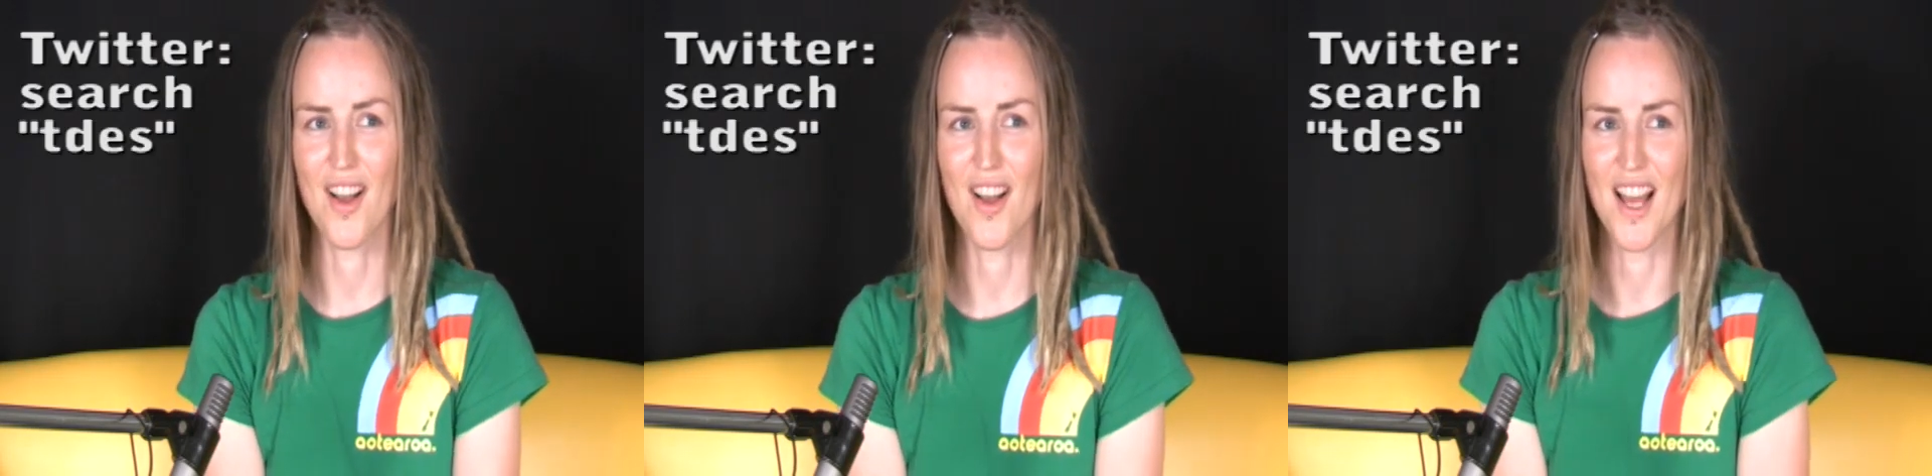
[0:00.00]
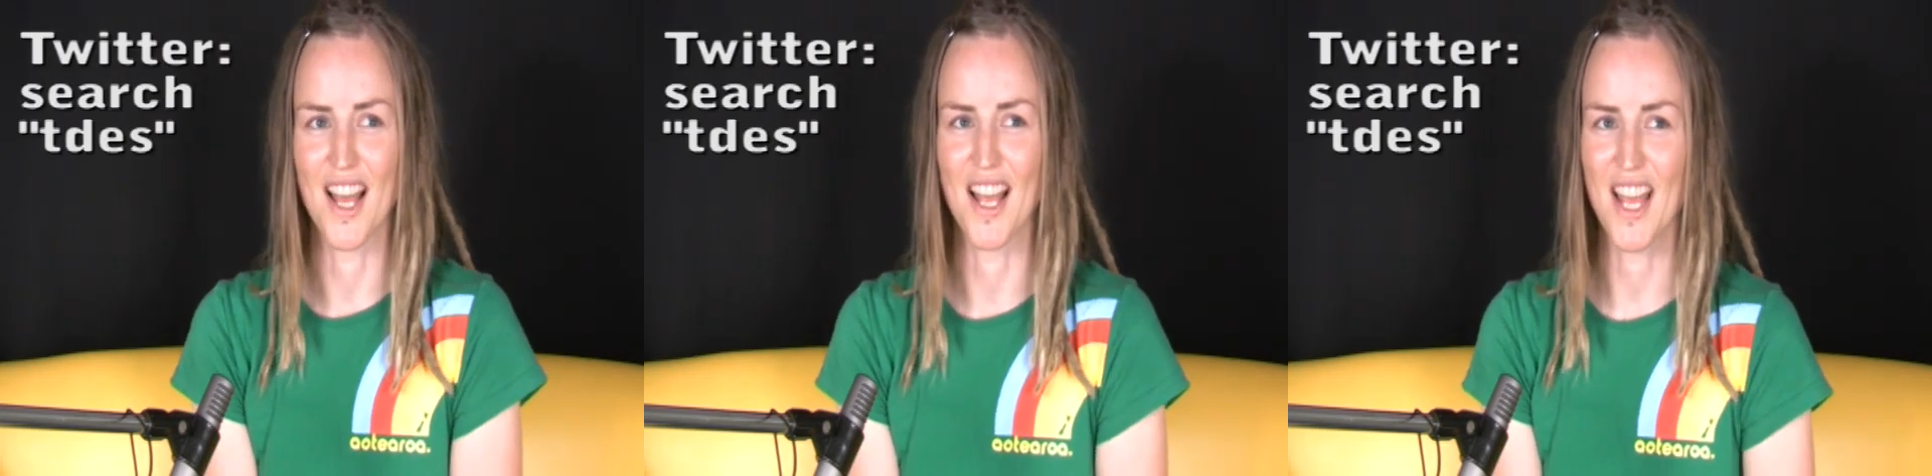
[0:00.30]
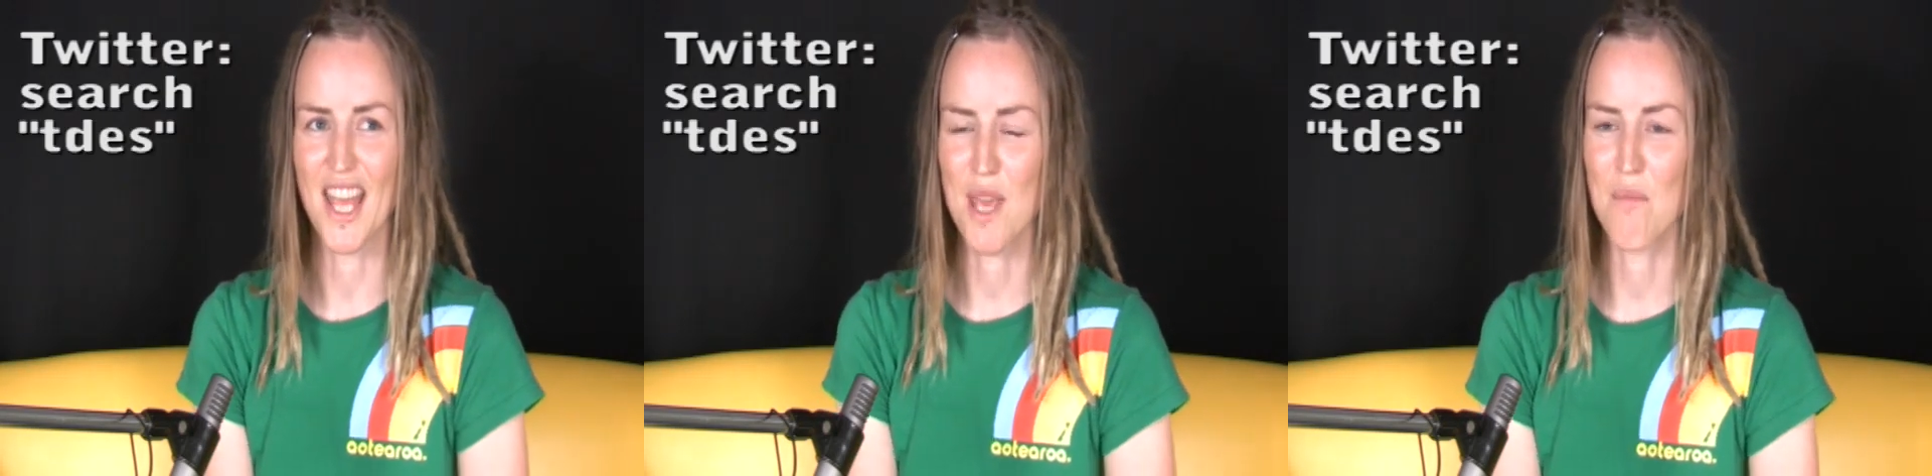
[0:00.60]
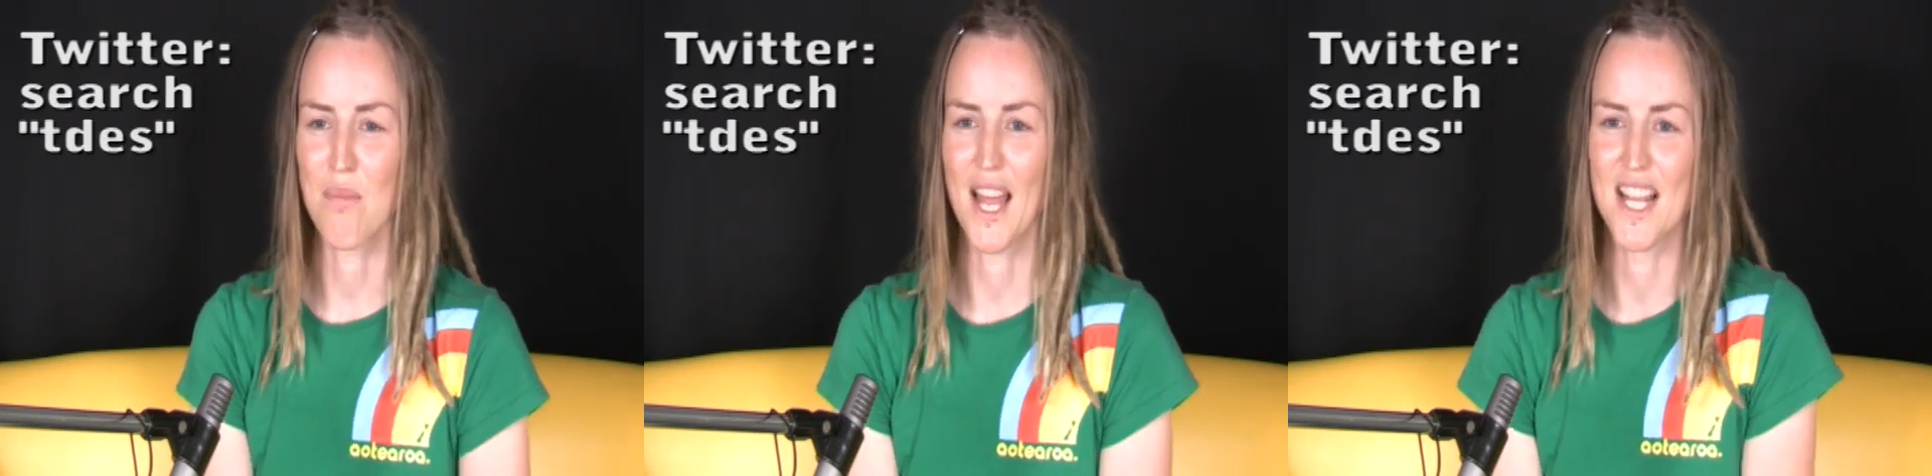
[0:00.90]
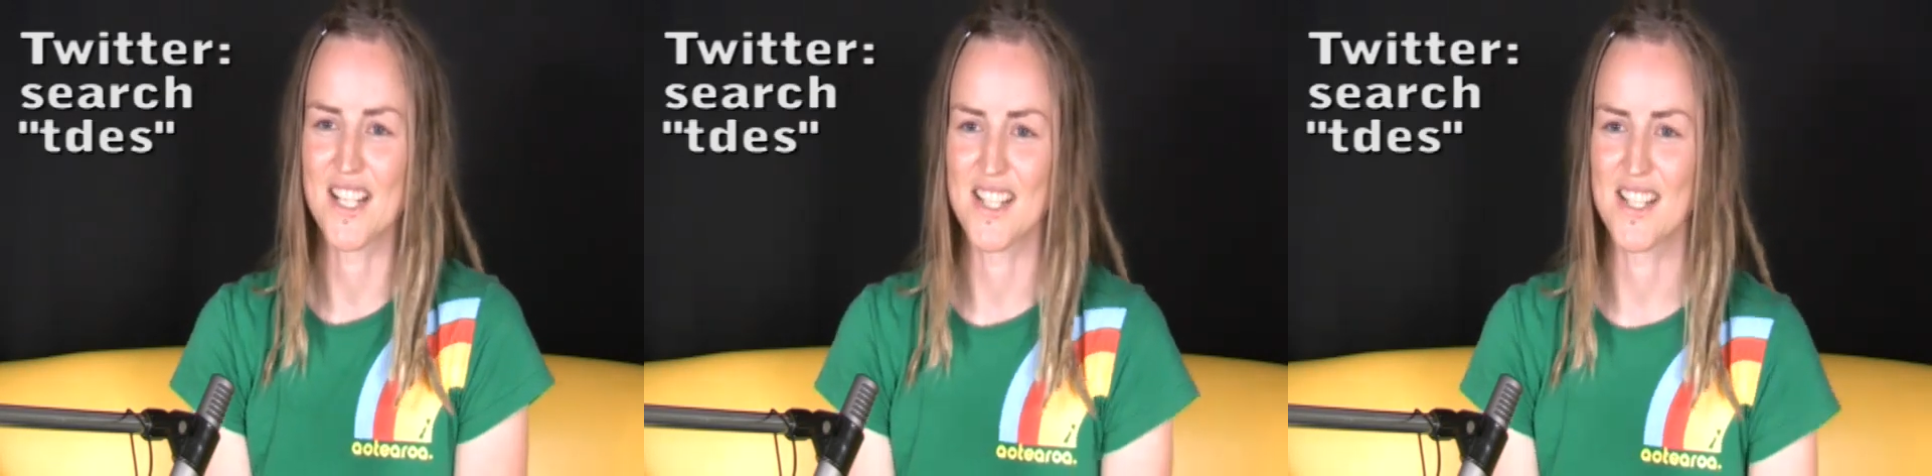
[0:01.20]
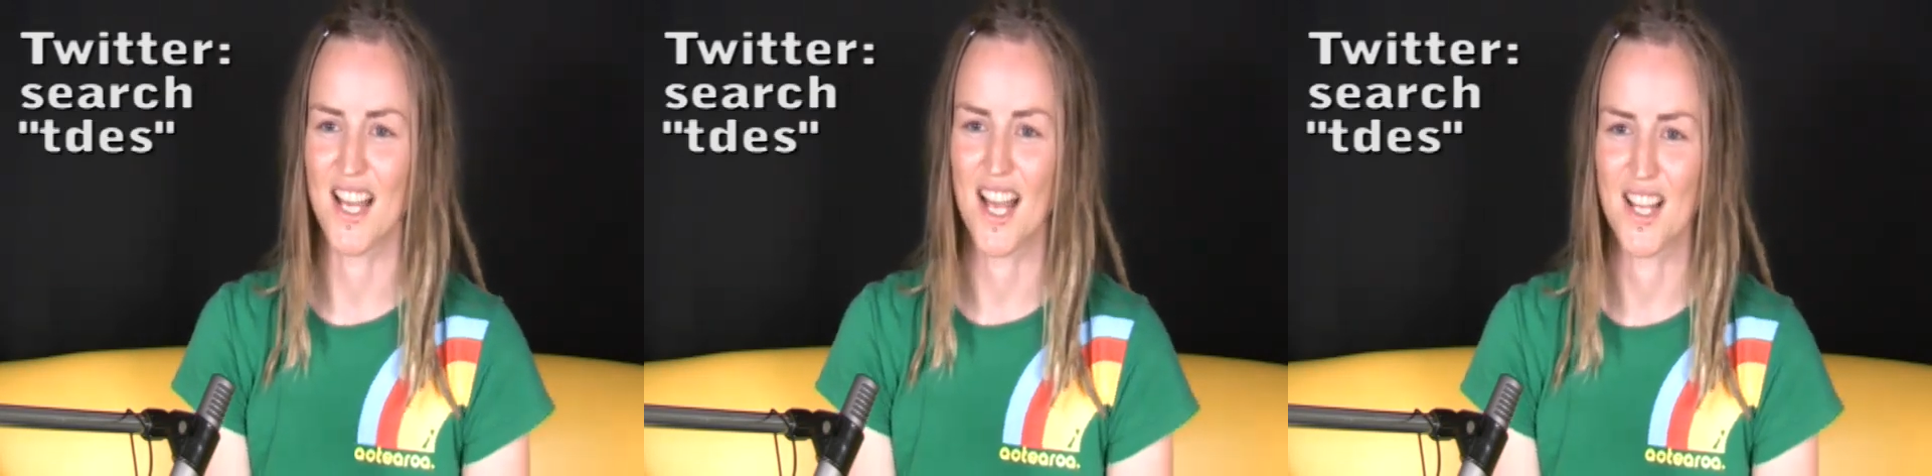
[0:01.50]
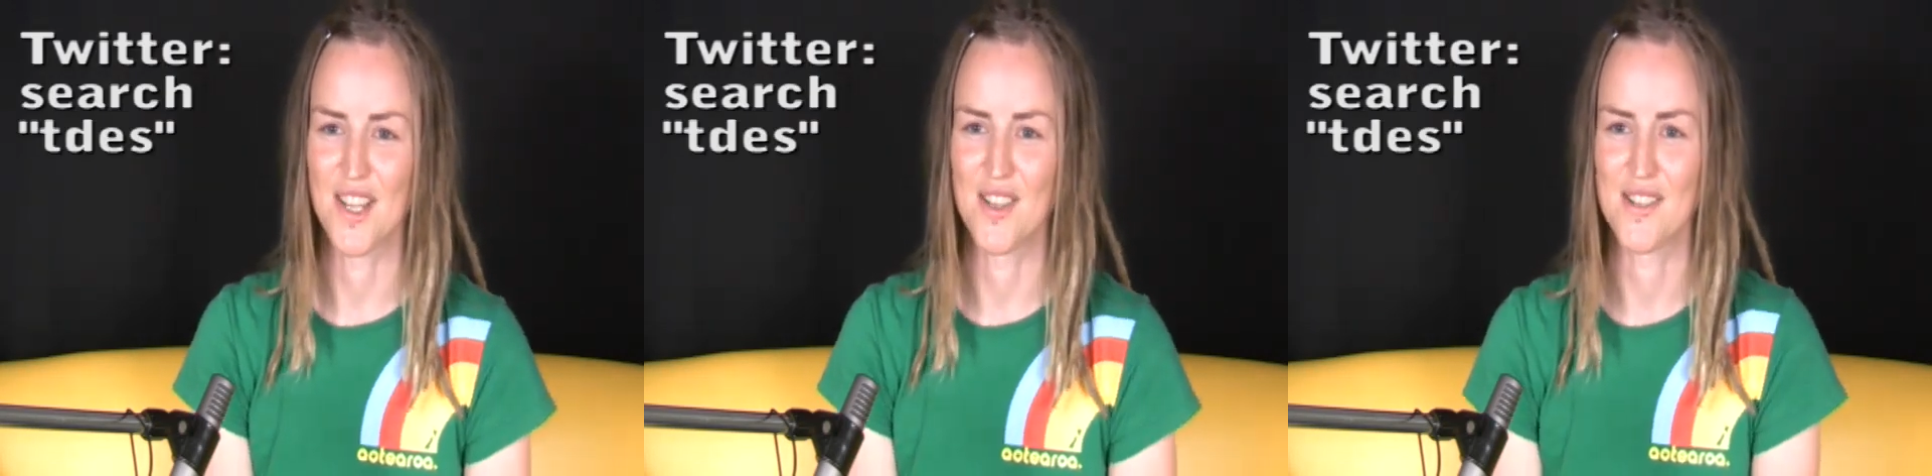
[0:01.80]
I keep planning to start
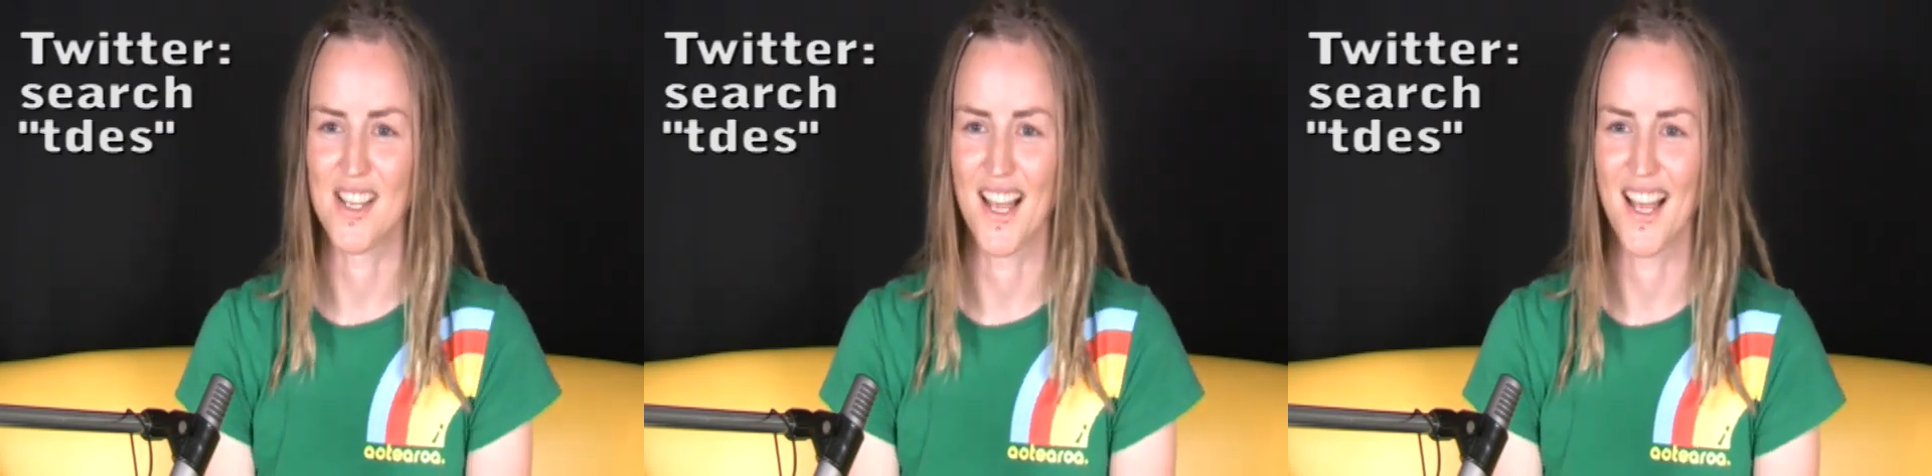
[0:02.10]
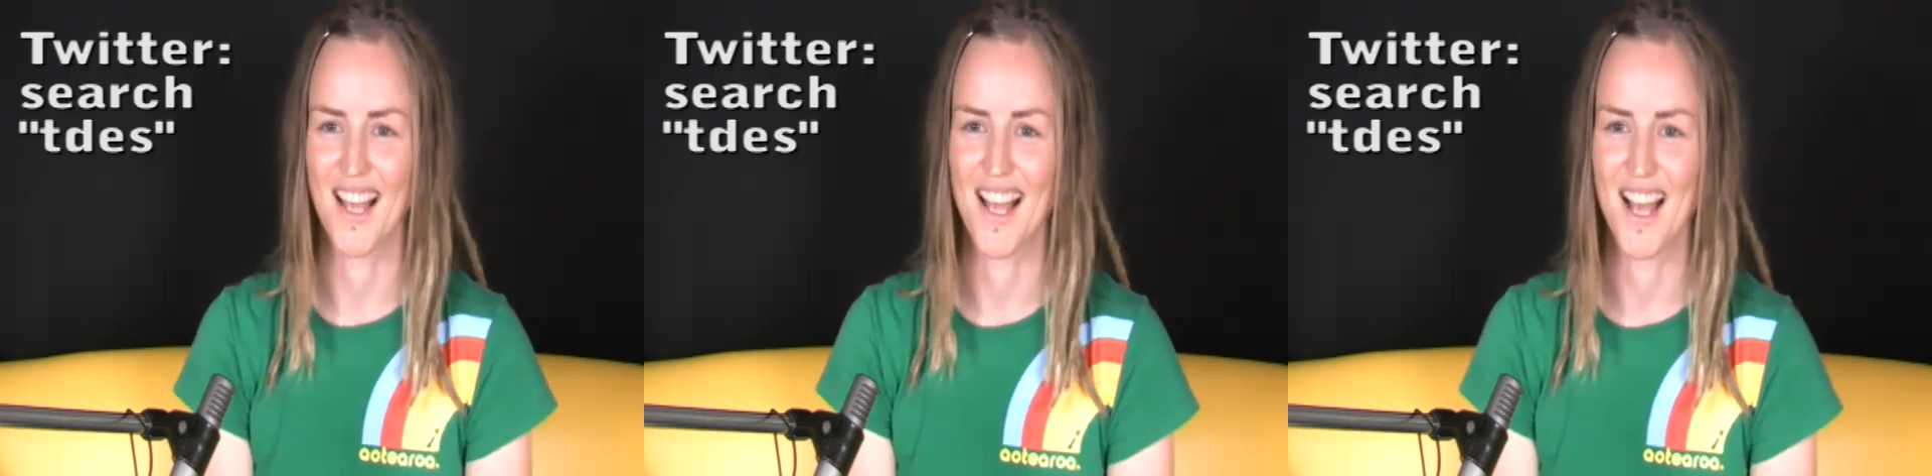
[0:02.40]
using it,